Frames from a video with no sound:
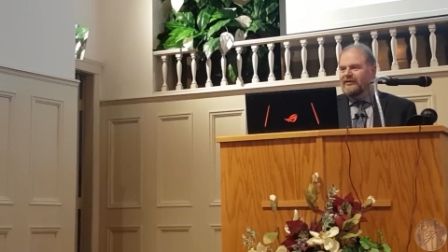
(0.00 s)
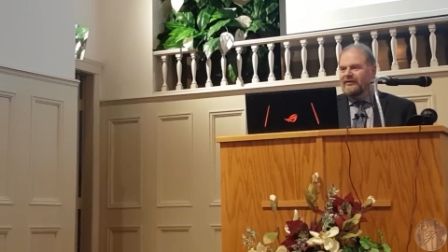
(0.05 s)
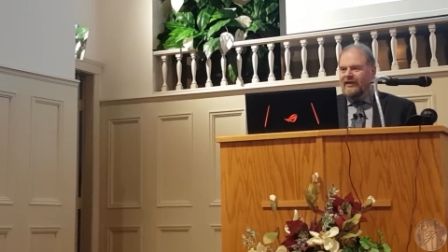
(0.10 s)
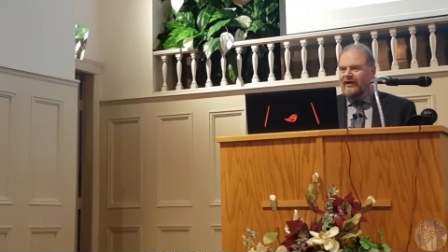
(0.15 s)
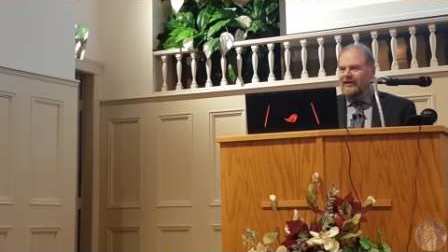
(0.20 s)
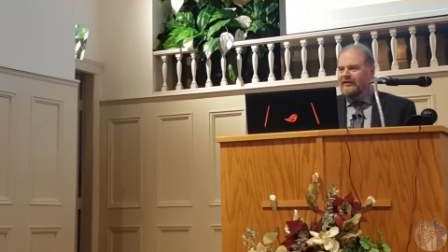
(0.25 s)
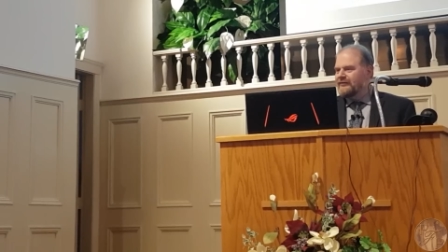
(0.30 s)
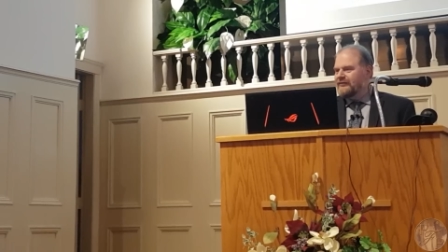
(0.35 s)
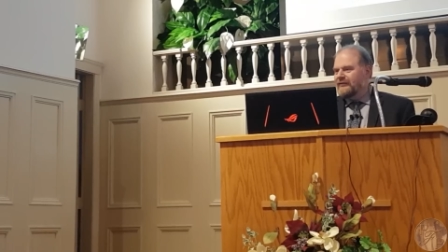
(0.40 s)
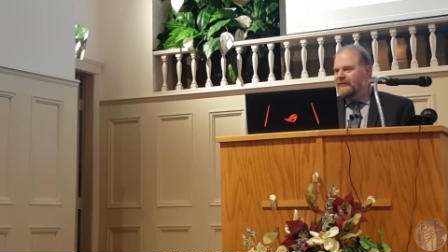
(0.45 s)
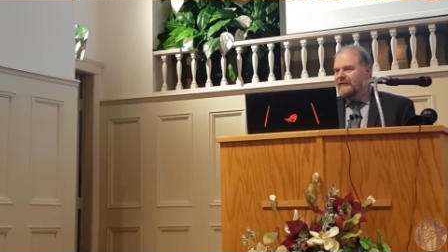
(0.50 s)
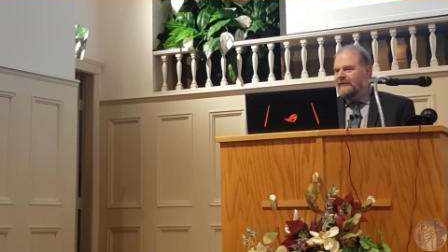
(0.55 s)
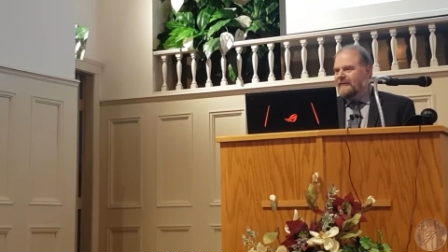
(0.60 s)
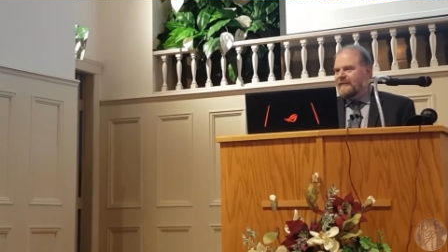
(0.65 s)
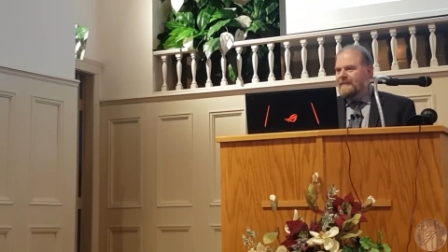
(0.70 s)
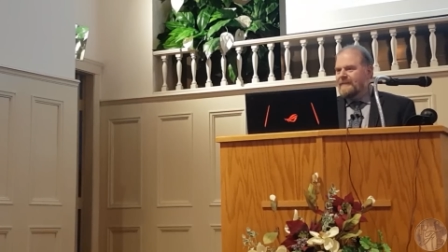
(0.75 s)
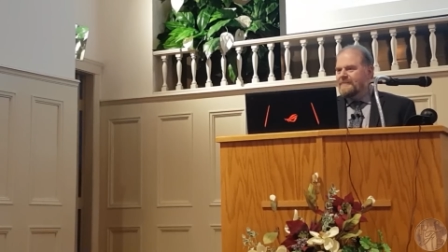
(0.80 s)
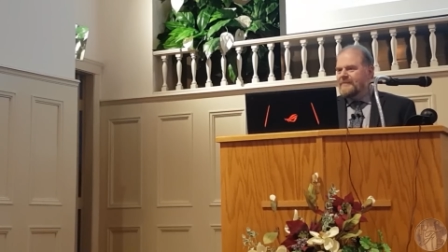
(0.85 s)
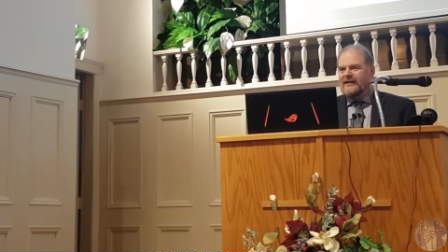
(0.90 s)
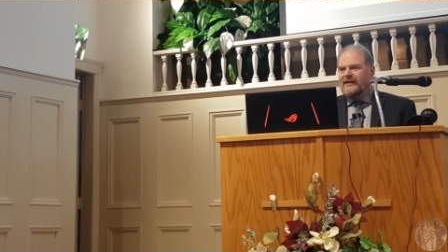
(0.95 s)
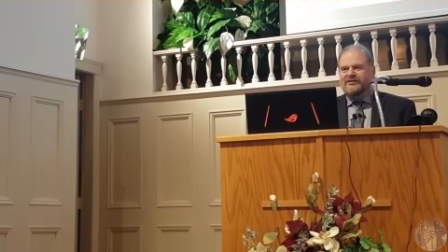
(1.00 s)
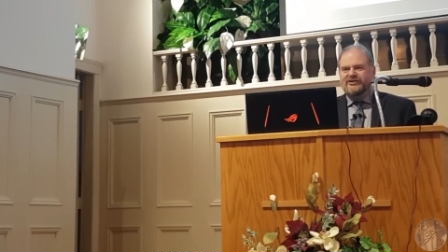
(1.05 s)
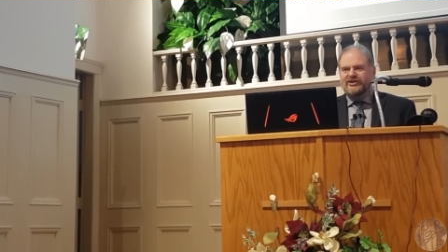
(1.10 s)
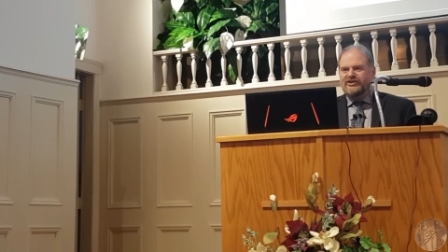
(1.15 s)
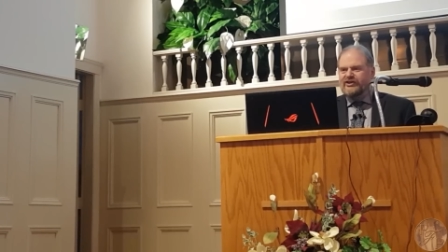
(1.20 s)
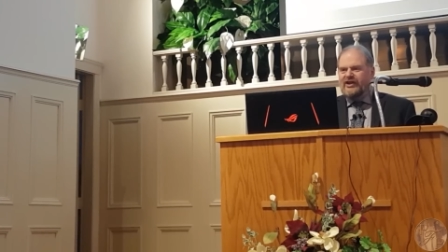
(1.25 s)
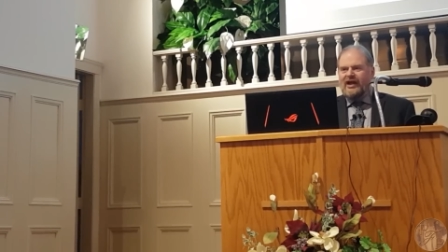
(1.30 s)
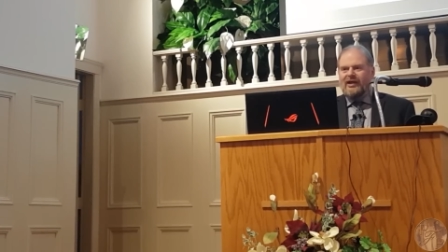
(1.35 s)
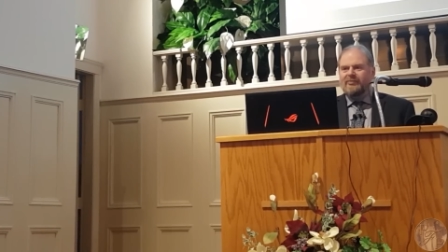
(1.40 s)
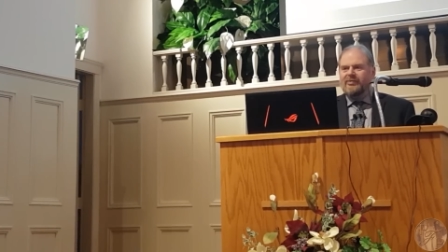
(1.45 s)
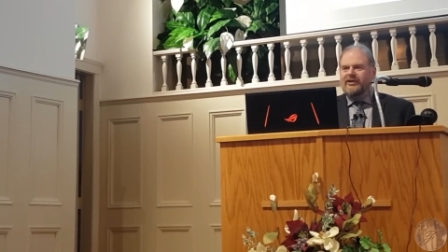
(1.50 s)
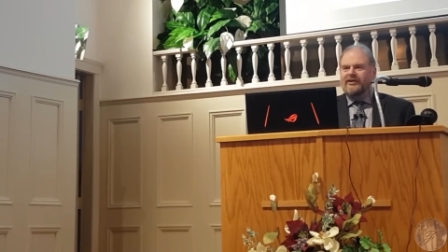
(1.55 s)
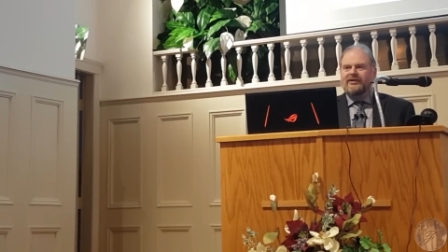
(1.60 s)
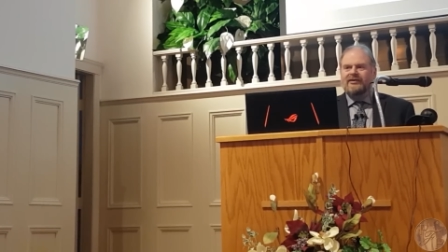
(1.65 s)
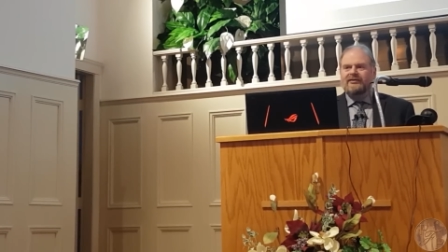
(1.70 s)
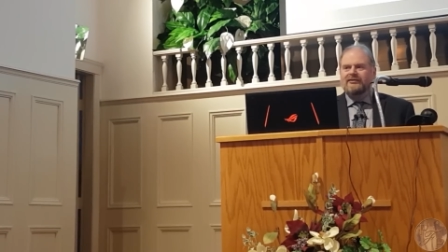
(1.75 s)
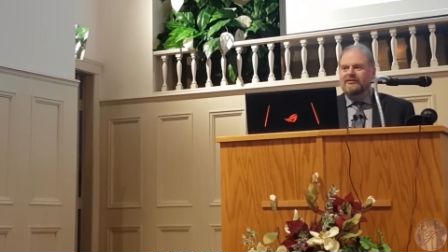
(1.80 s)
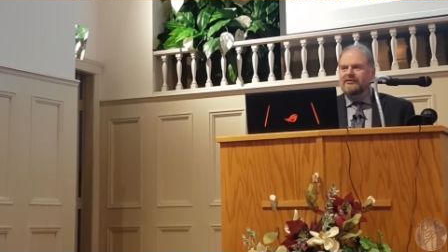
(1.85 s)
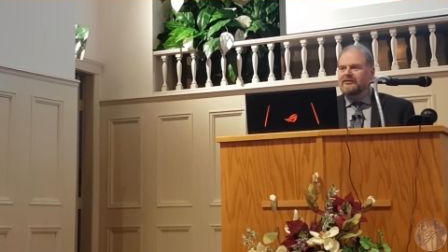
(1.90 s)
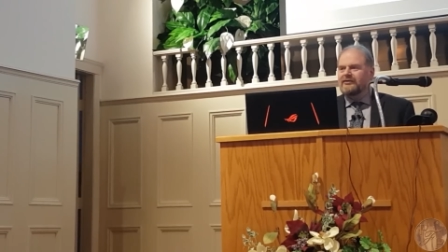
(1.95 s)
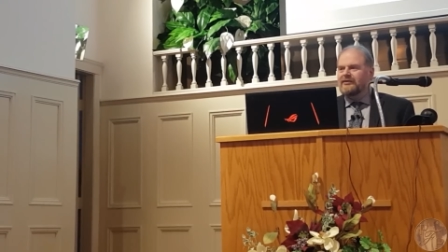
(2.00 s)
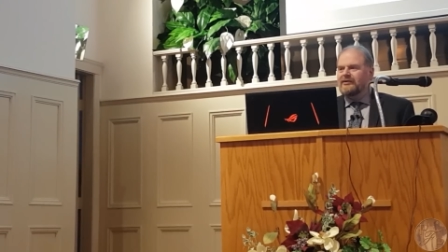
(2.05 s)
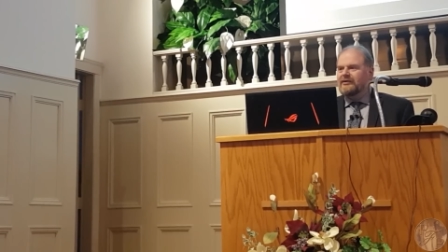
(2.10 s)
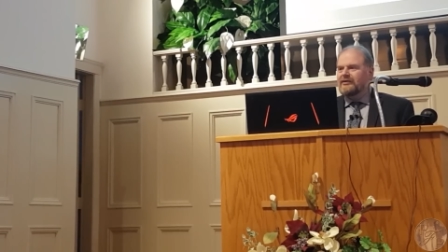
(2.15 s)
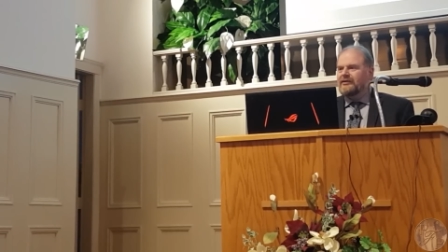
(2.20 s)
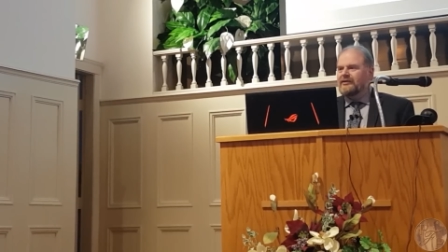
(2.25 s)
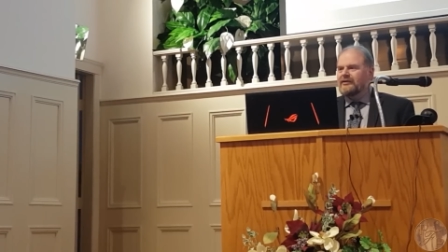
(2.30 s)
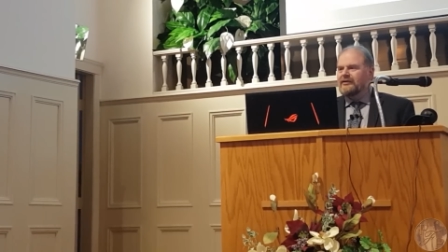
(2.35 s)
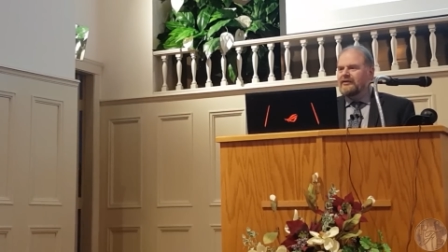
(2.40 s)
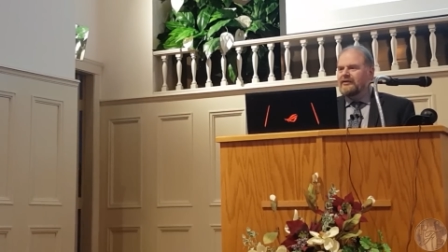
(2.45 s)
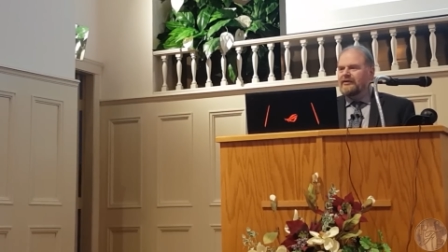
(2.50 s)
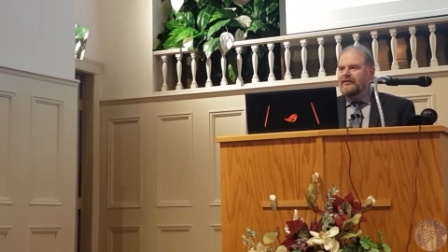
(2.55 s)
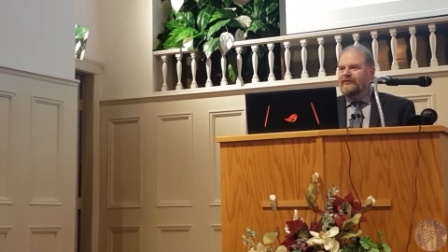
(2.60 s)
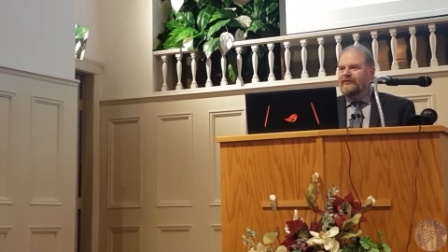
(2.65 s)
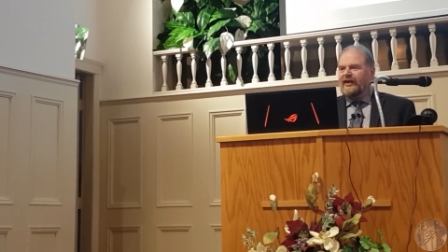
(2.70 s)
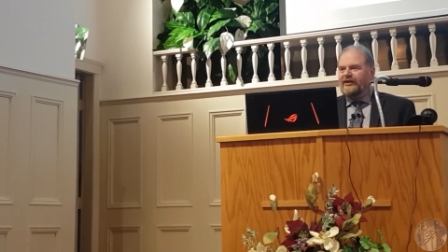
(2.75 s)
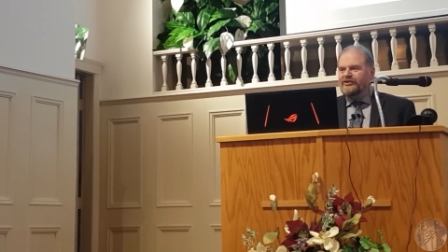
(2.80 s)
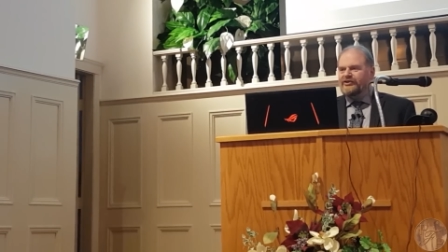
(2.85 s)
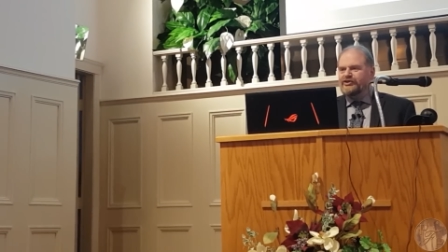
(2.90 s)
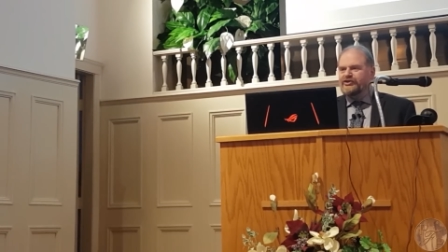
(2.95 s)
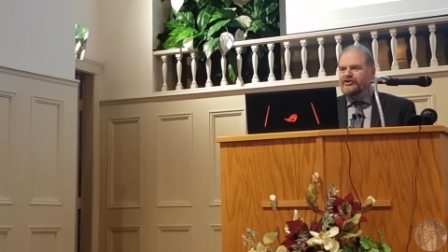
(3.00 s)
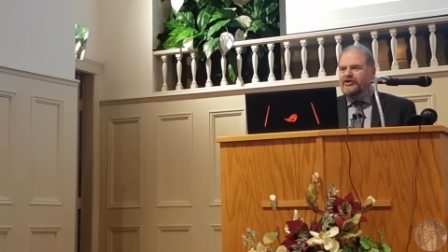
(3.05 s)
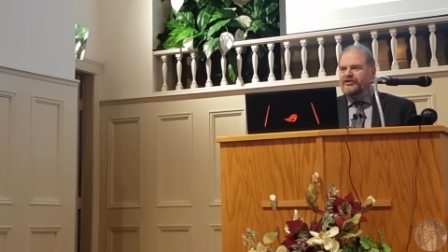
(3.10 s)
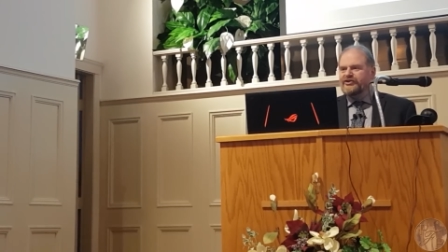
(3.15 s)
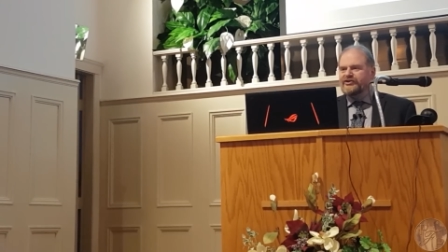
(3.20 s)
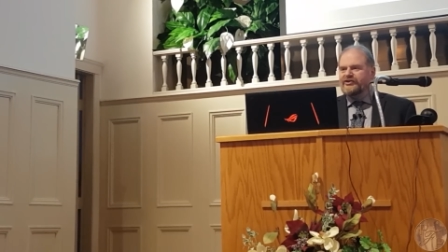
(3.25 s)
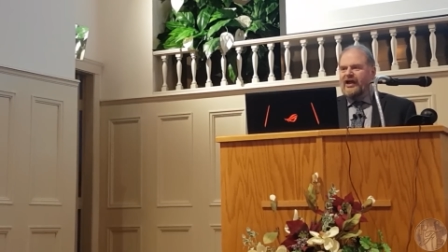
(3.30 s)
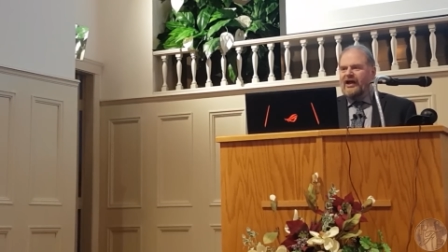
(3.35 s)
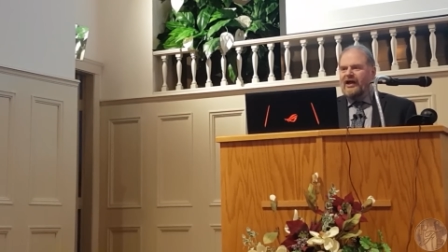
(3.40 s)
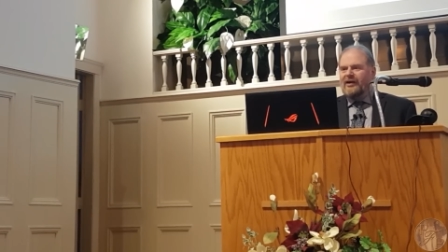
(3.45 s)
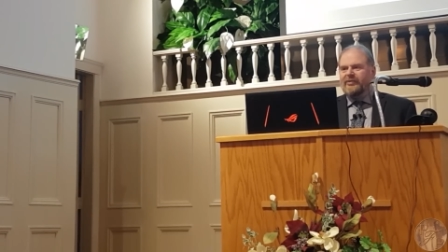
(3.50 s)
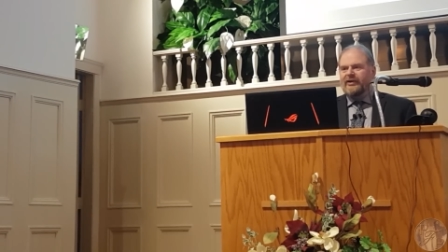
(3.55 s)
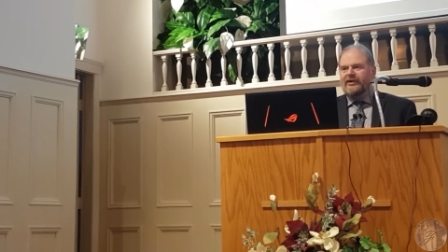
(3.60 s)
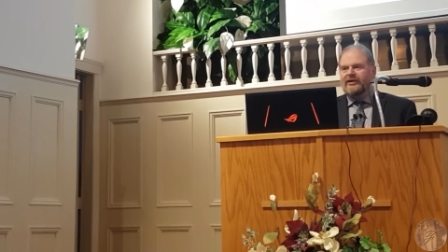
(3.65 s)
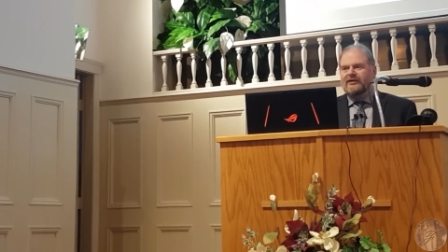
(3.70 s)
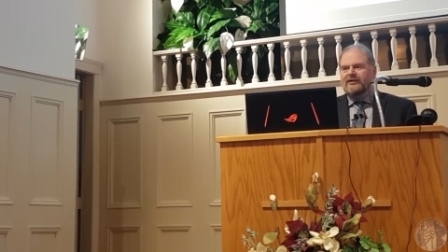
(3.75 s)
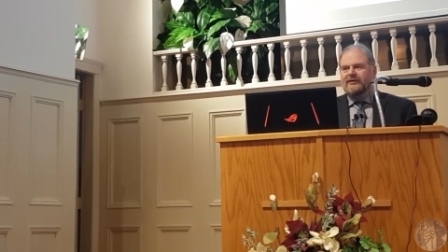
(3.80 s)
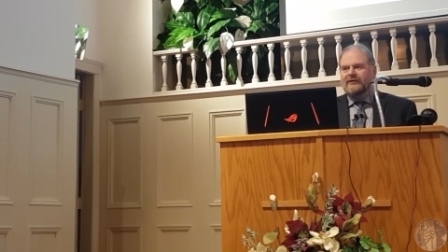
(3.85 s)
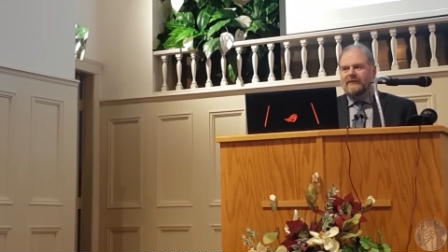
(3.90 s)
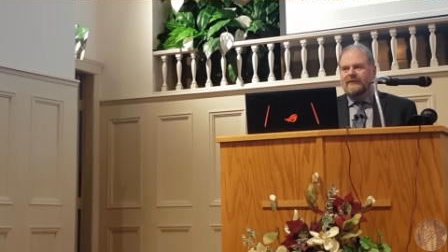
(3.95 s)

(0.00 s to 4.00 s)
Yeah, that just happened that just happened.